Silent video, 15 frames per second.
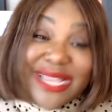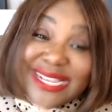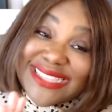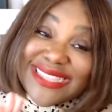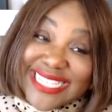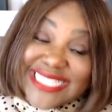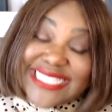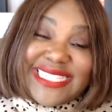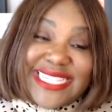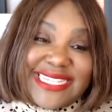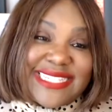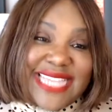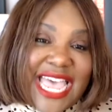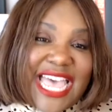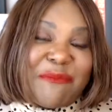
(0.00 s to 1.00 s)
But this
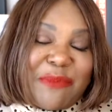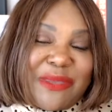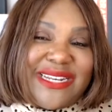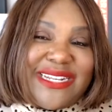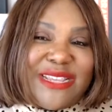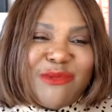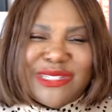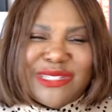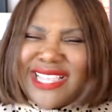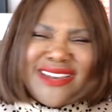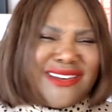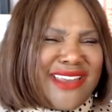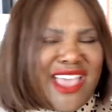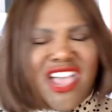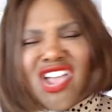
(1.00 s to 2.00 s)
needs to happen. And he was
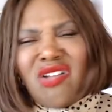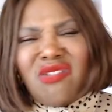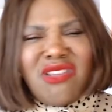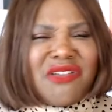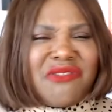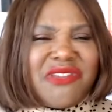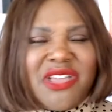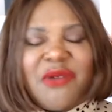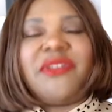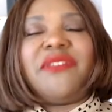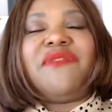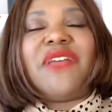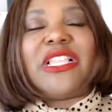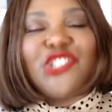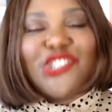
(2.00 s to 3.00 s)
like, no, no,
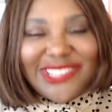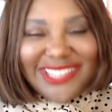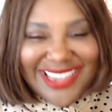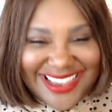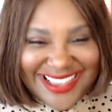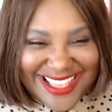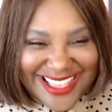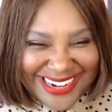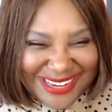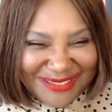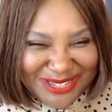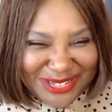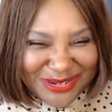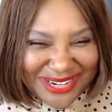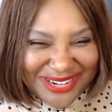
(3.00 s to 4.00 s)
no. And eventually I
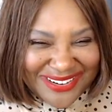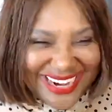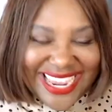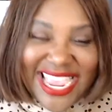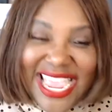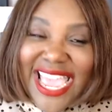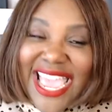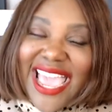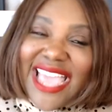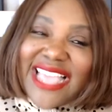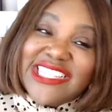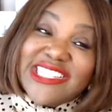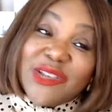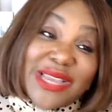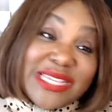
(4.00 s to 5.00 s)
got him to agree.
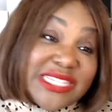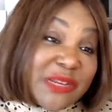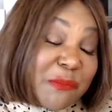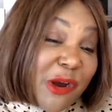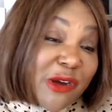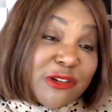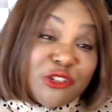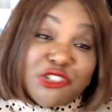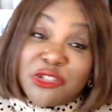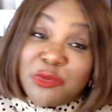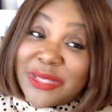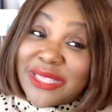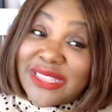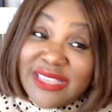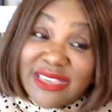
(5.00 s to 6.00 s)
And so I did
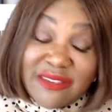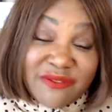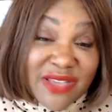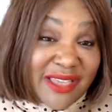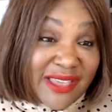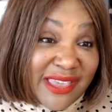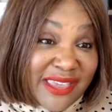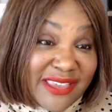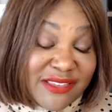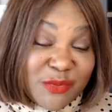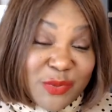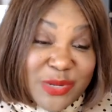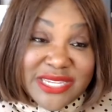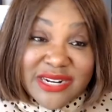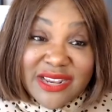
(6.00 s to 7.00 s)
purchase with
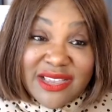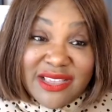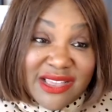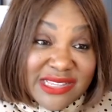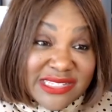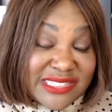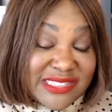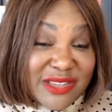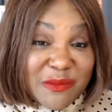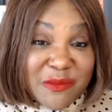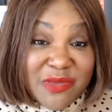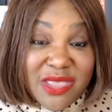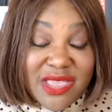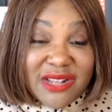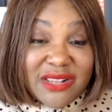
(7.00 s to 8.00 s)
Levi's. We did a
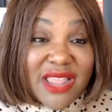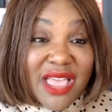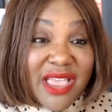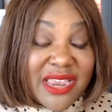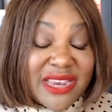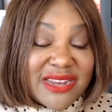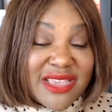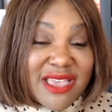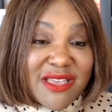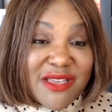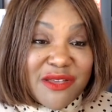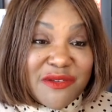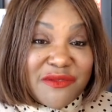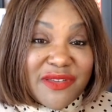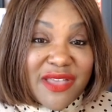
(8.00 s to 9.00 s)
custom line
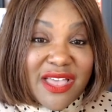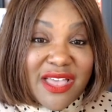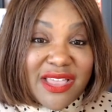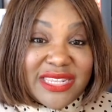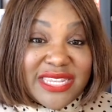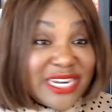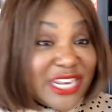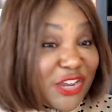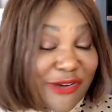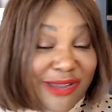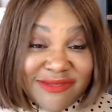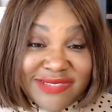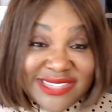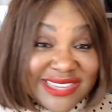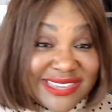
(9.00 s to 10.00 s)
of
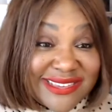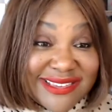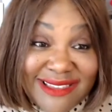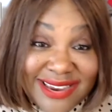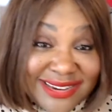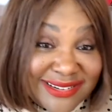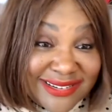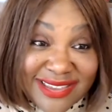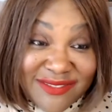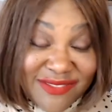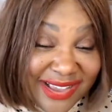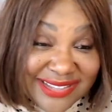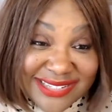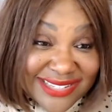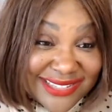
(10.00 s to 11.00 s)
Lenny Kravitz designed
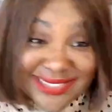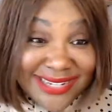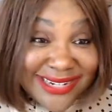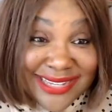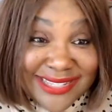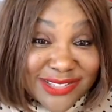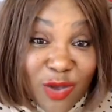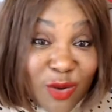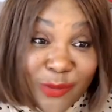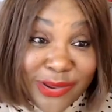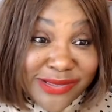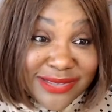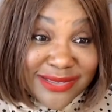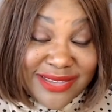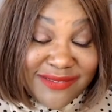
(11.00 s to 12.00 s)
Levi's, because Lenny is
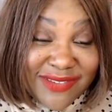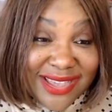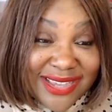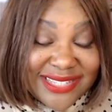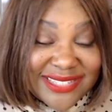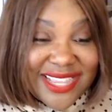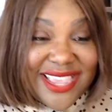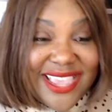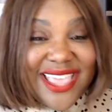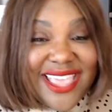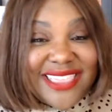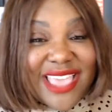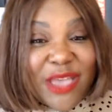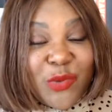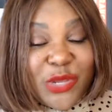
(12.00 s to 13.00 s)
always in Levi's,
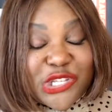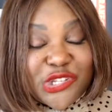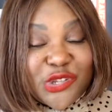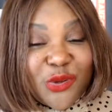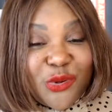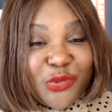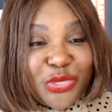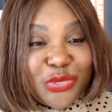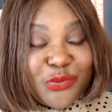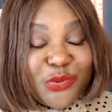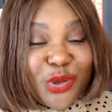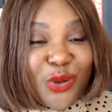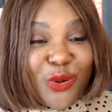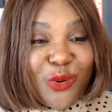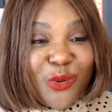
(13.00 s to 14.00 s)
that we sold
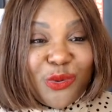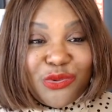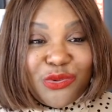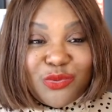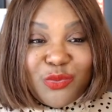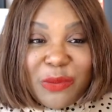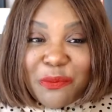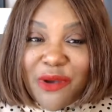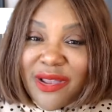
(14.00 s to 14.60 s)
through Kohl's.